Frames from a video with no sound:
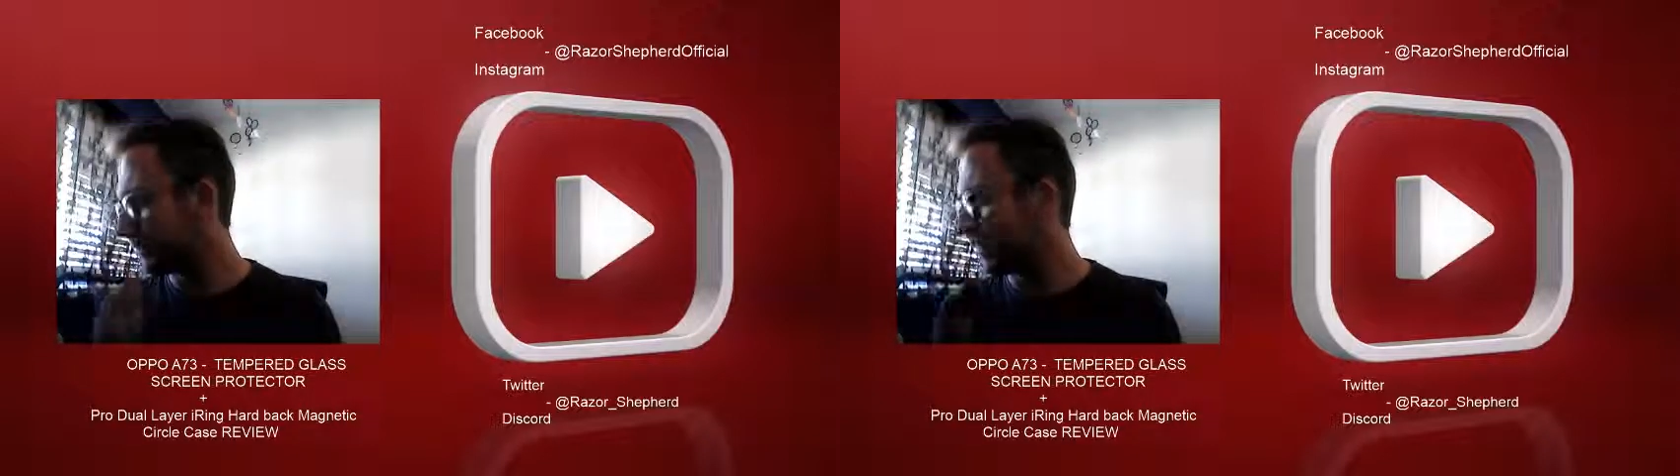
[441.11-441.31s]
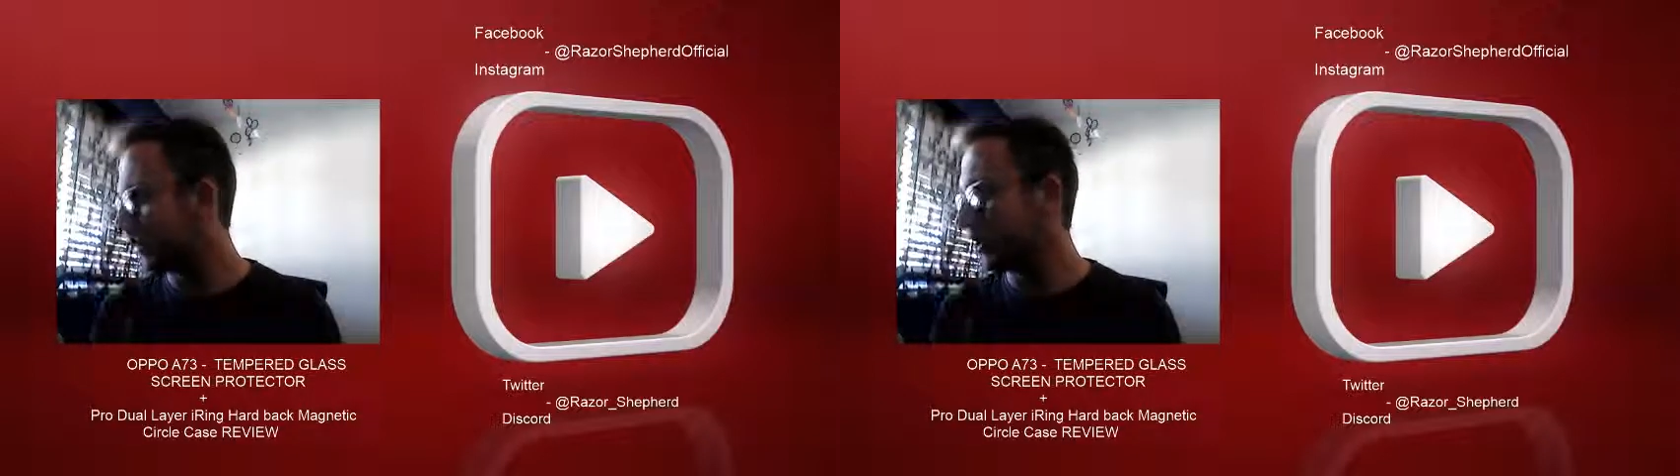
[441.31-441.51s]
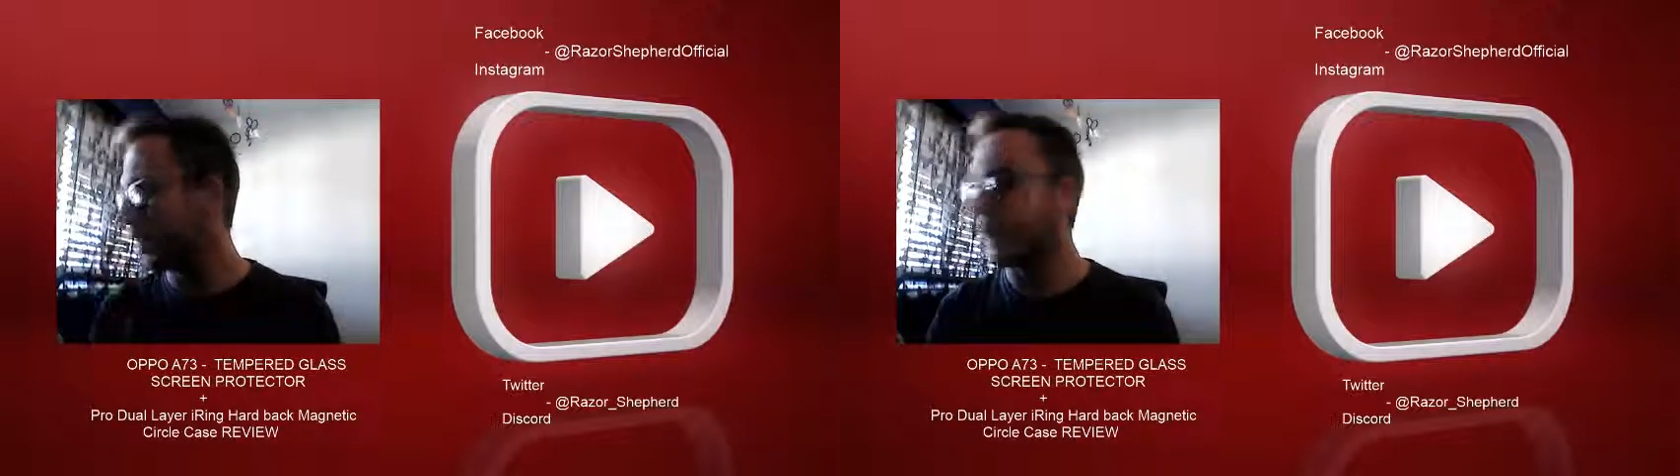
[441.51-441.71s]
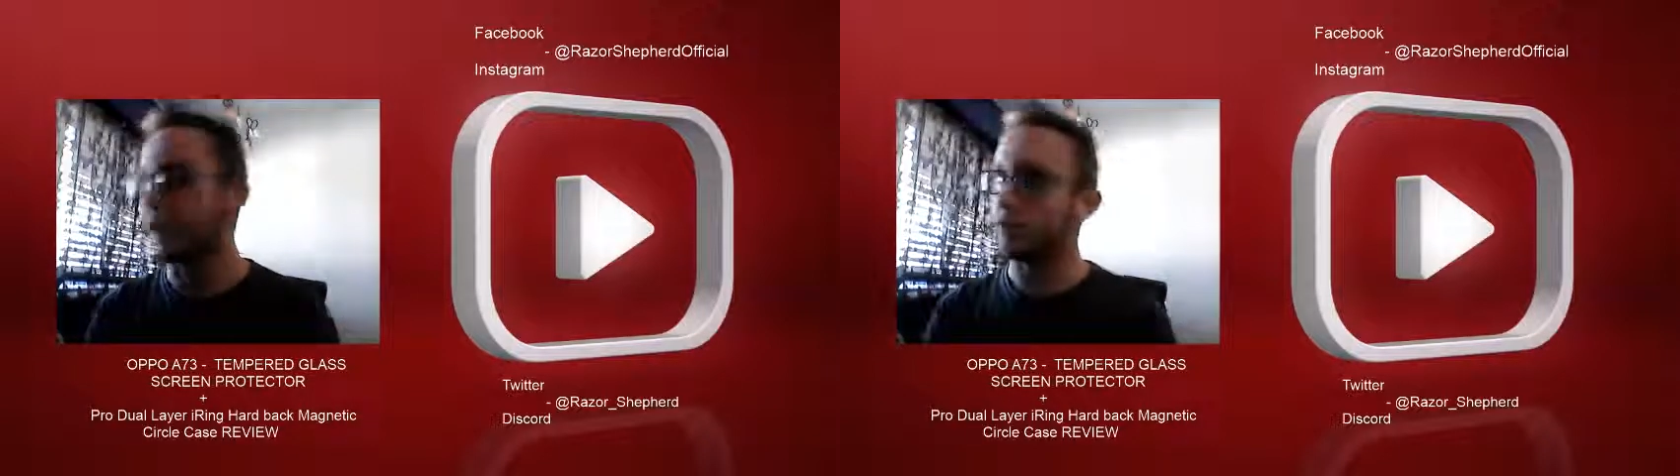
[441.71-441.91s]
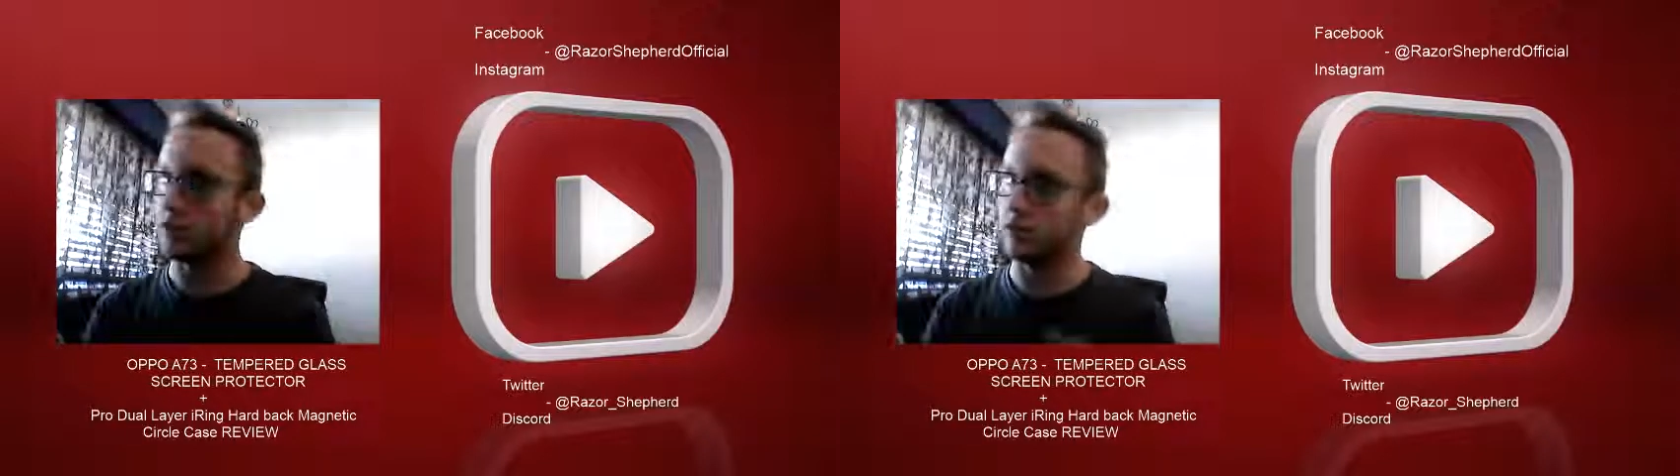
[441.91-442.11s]
I'll do that
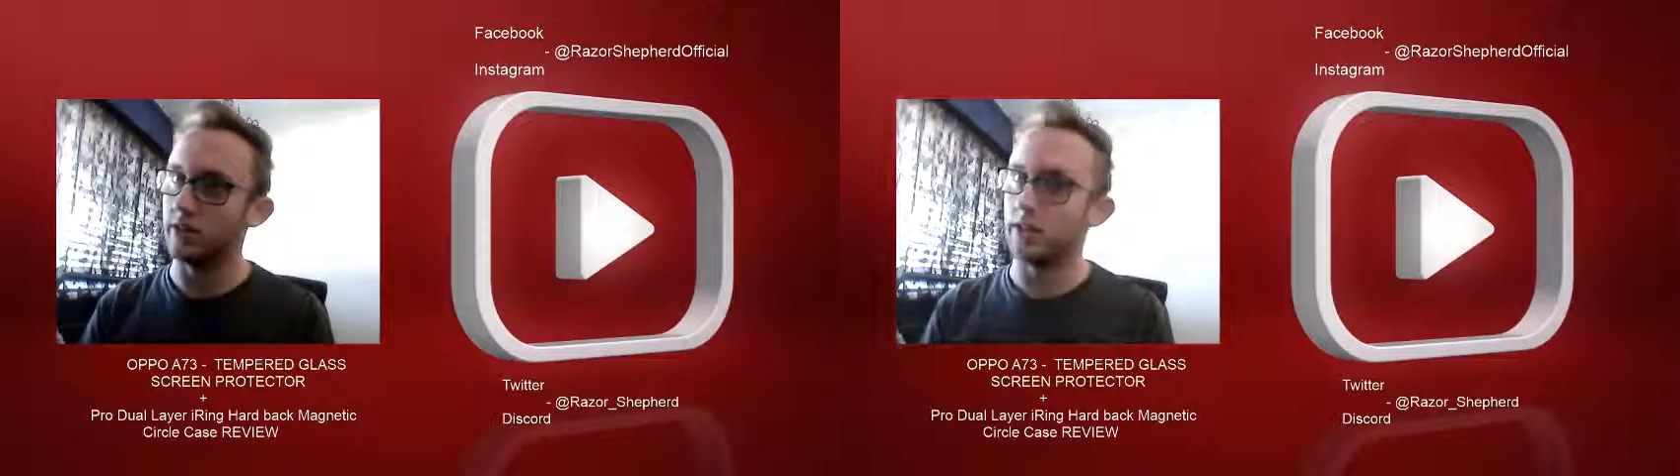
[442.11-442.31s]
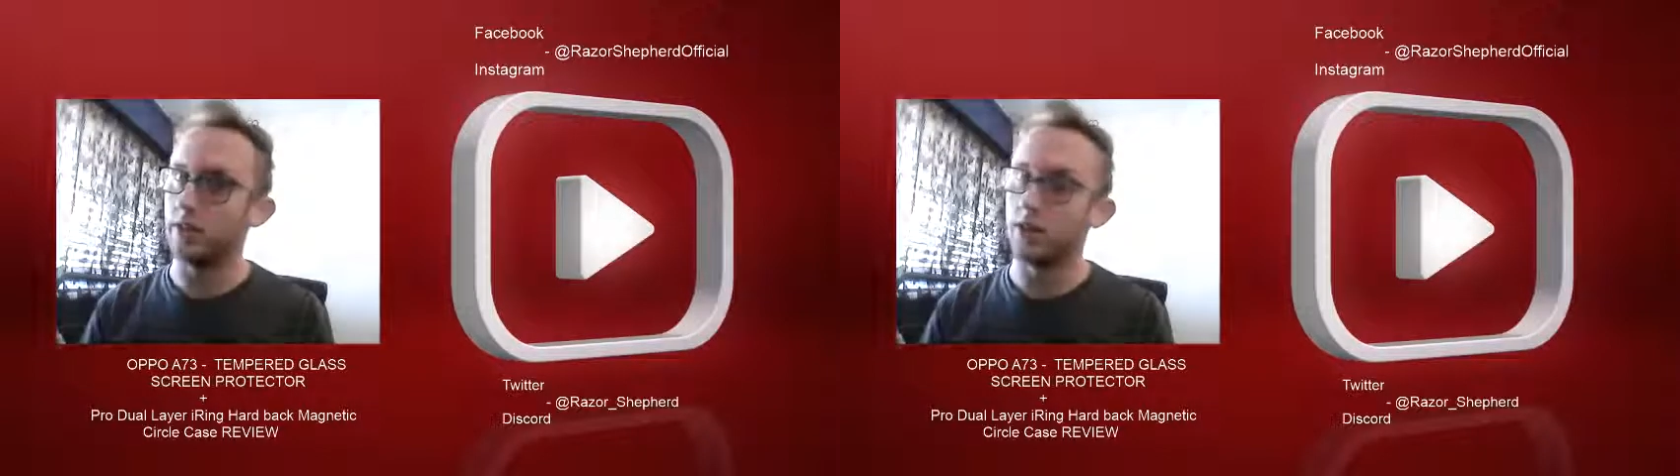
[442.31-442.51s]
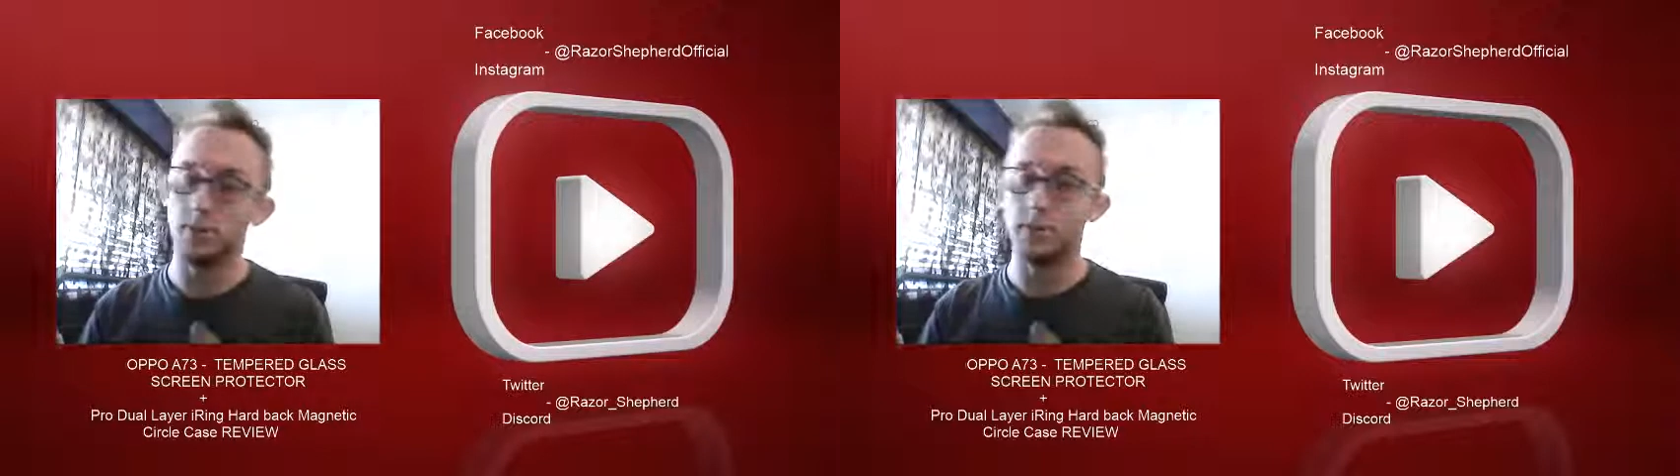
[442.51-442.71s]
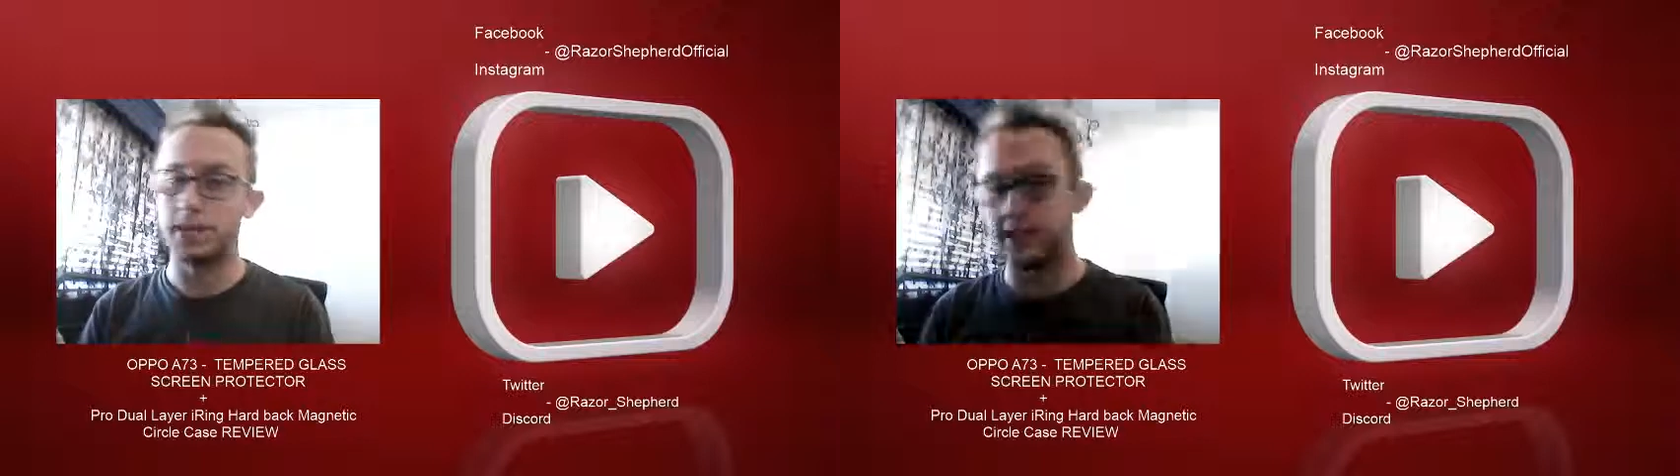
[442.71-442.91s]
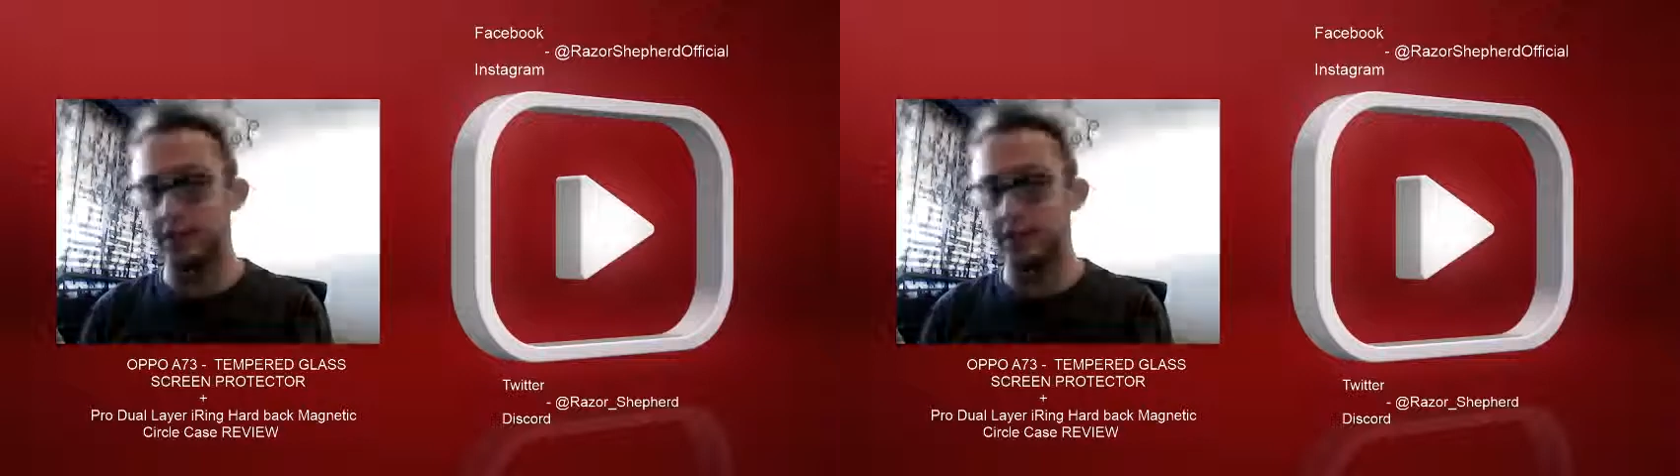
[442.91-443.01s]
after the video. And it'll be in the